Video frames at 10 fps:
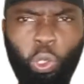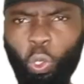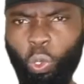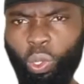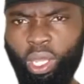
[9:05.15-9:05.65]

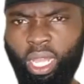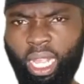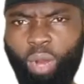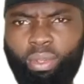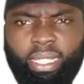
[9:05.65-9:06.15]
No.
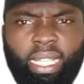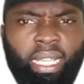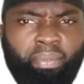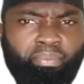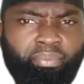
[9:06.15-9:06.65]
Can we
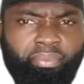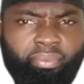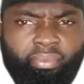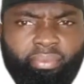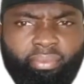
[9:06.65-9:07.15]
say
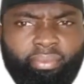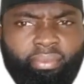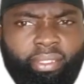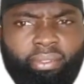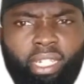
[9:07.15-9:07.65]

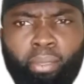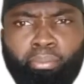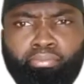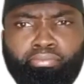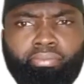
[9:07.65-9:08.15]

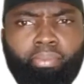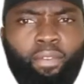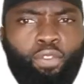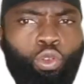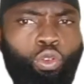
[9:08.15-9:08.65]

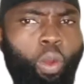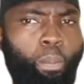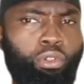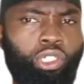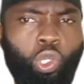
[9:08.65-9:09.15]
maftuhun,
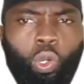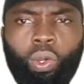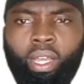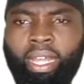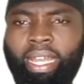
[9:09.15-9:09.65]
open?
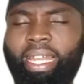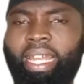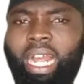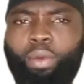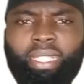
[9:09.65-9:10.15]
No.
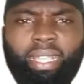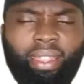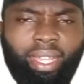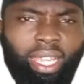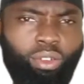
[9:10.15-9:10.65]
Can we
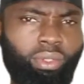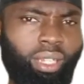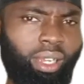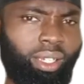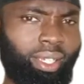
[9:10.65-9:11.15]
say
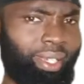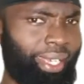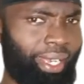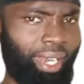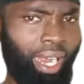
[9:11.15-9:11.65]
thaqilun,
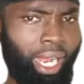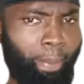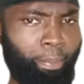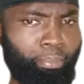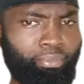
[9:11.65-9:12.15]

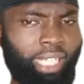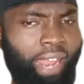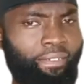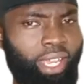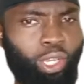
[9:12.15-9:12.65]

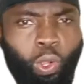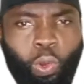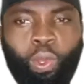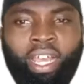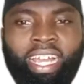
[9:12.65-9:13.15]
heavy?
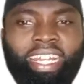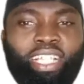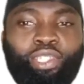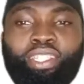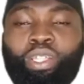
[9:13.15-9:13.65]
No.
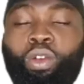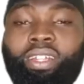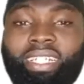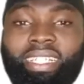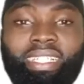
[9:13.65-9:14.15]
Let's use the
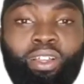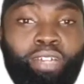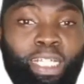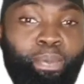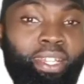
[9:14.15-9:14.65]
word that is
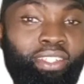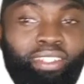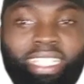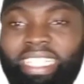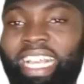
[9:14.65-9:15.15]
corresponding
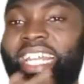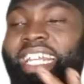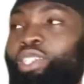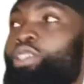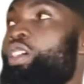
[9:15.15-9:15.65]
to this.
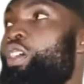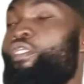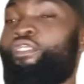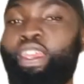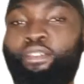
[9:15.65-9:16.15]
Let's use
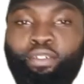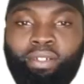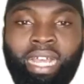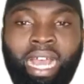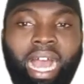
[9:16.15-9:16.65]

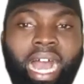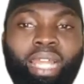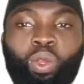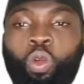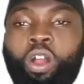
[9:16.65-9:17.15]
khafifun.
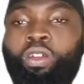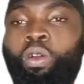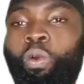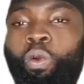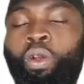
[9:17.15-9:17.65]

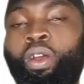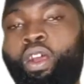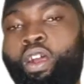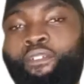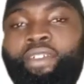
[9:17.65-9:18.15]
Al-waraku
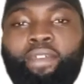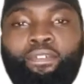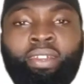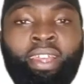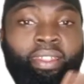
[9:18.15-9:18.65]

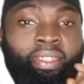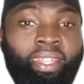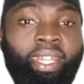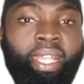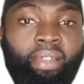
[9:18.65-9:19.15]
khafifun,
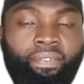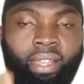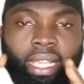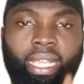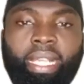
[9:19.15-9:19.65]
the
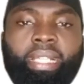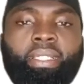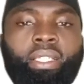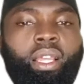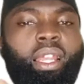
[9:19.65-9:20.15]
leaf
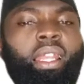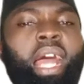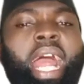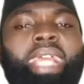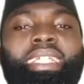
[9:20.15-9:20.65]
is
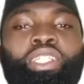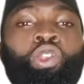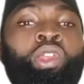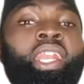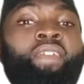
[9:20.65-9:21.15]
light.
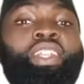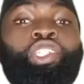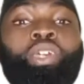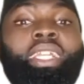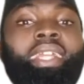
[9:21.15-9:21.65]
You know, leaf
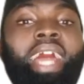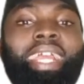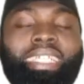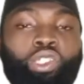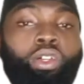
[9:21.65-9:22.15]
is usually
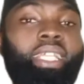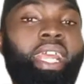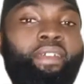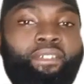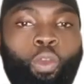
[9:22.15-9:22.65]
light, not
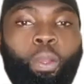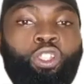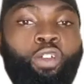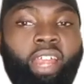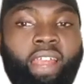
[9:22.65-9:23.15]
heavy.
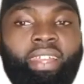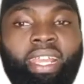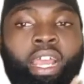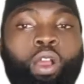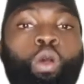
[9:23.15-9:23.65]
Opposite of
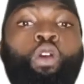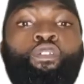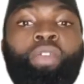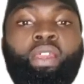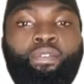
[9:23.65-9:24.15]
heavy,
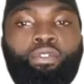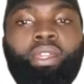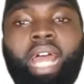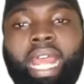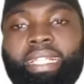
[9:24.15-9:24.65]

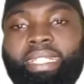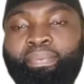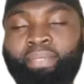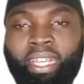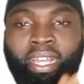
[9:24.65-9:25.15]
khafifun, light.
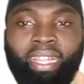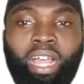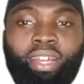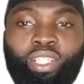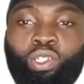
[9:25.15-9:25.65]

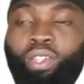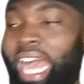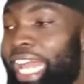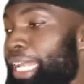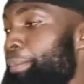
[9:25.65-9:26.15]
Now let's go
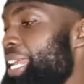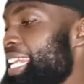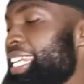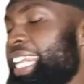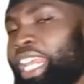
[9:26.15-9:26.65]
to
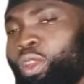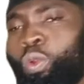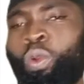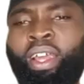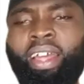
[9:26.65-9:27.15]

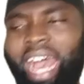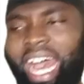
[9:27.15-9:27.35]
al-mindilu.